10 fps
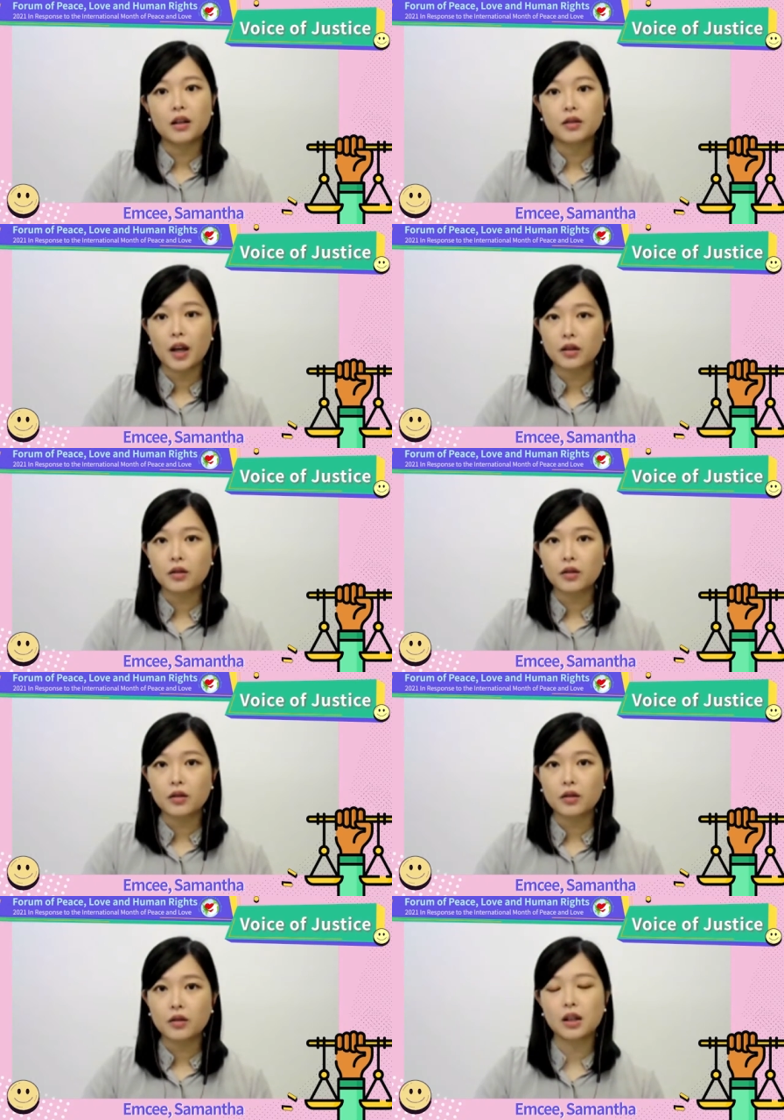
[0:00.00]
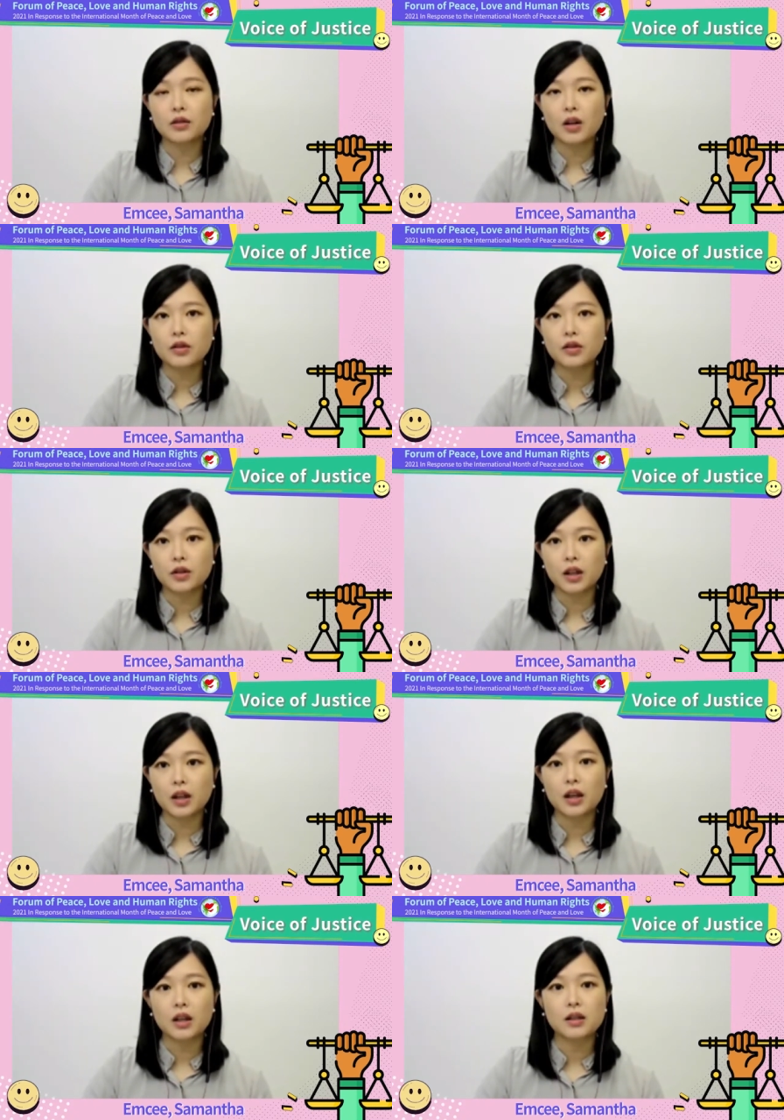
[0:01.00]
The technology
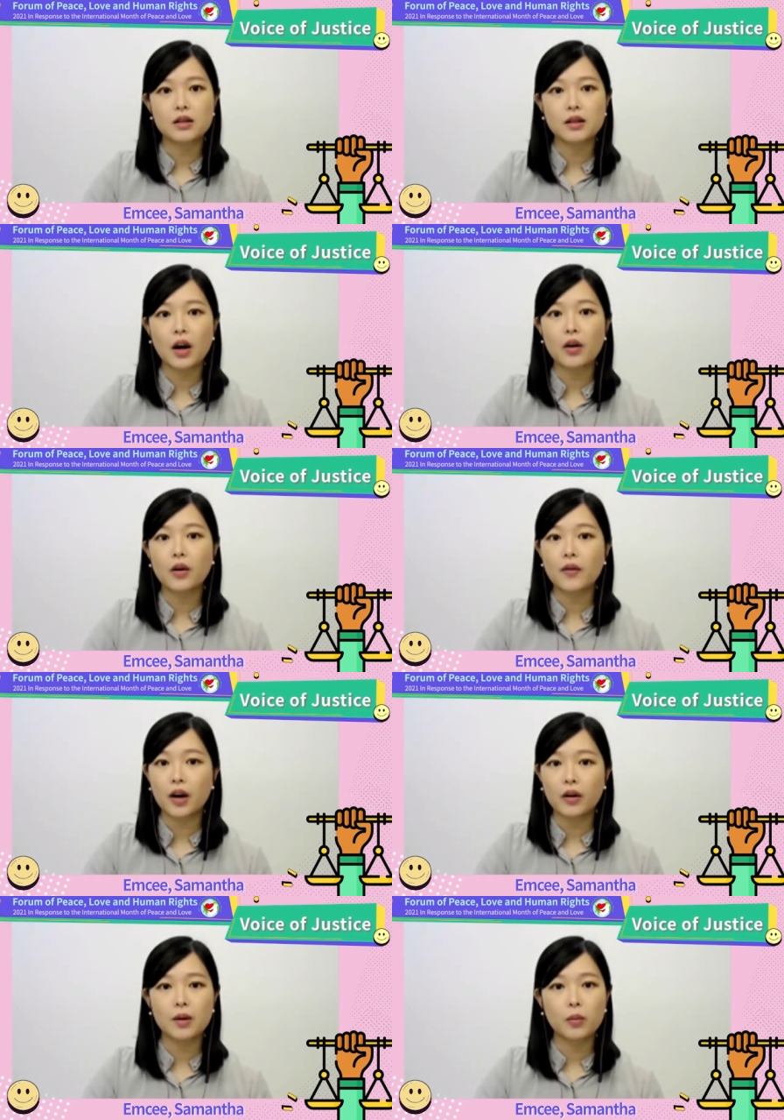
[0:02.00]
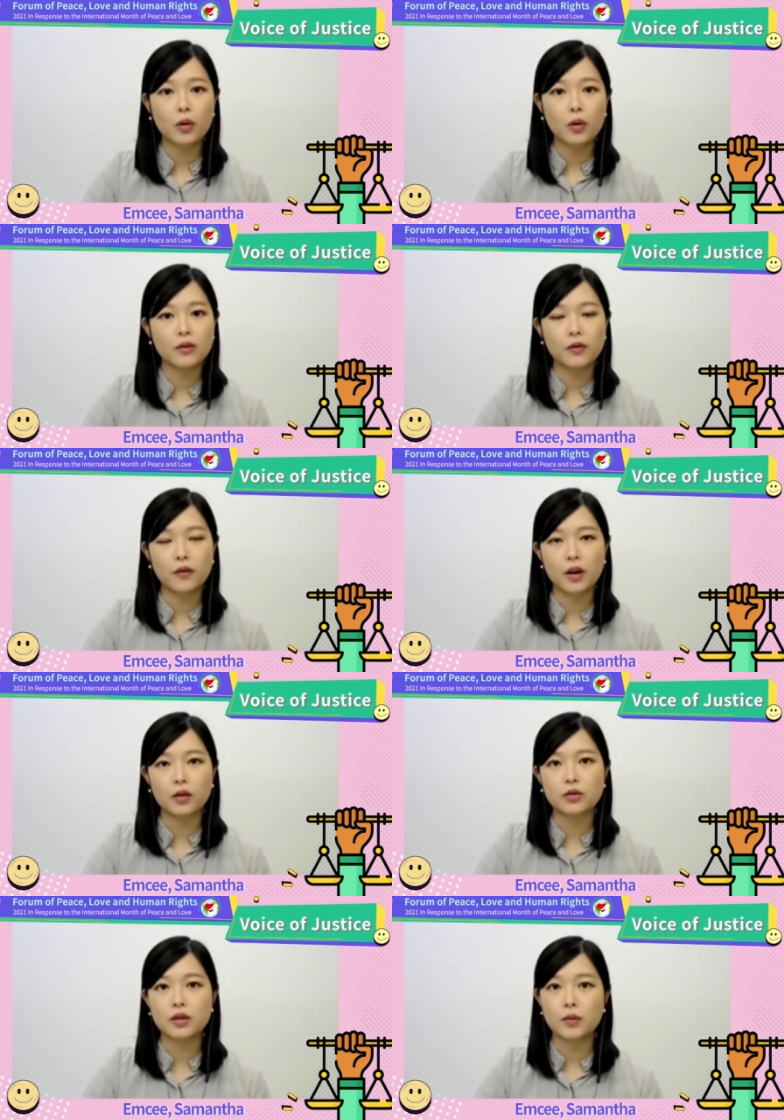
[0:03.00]
industry is now a very important
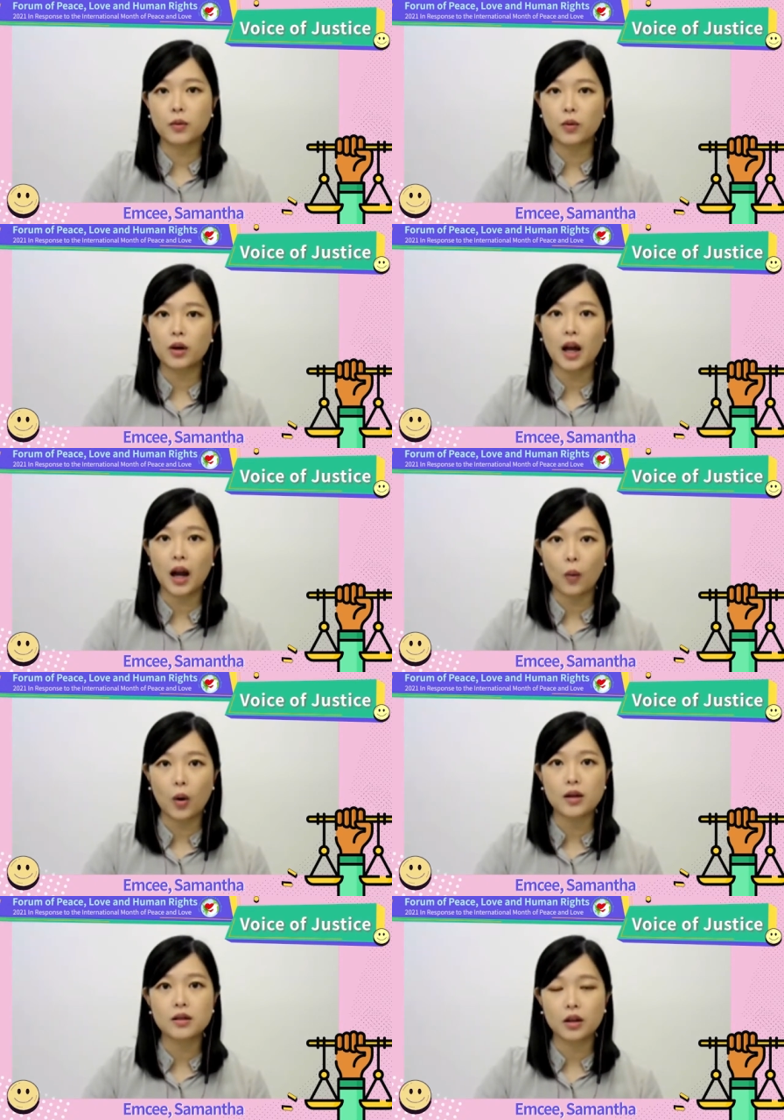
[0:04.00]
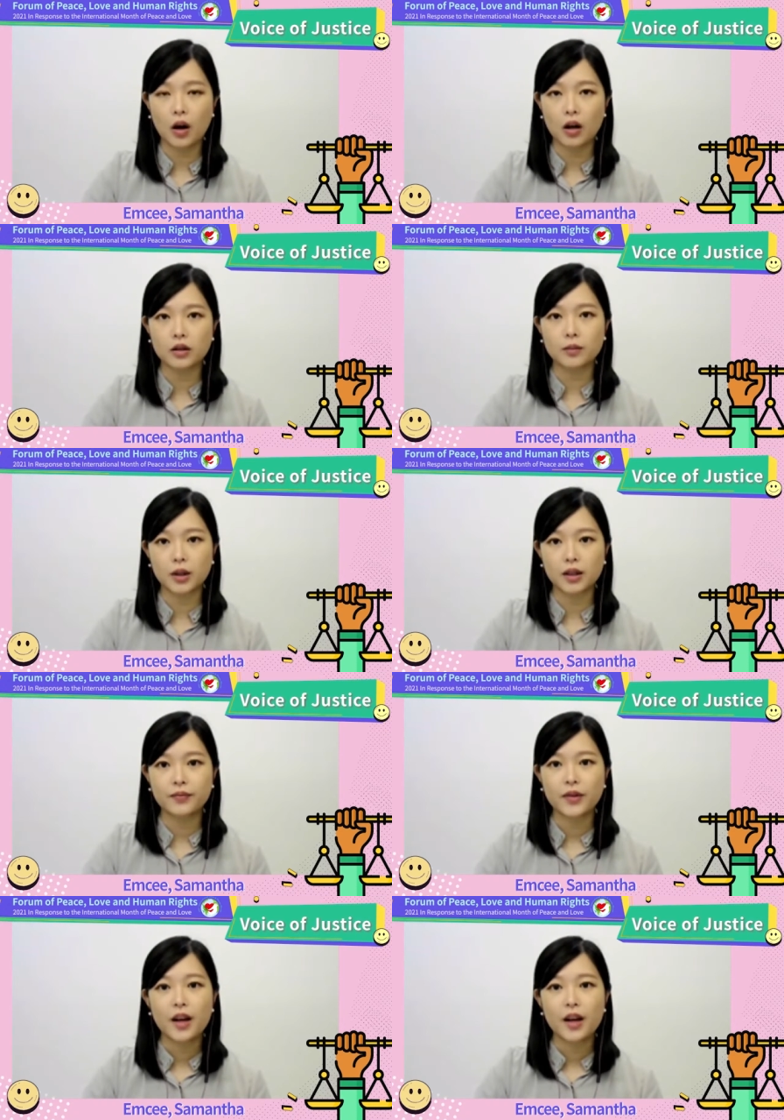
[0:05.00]
field to support Taiwan's economy.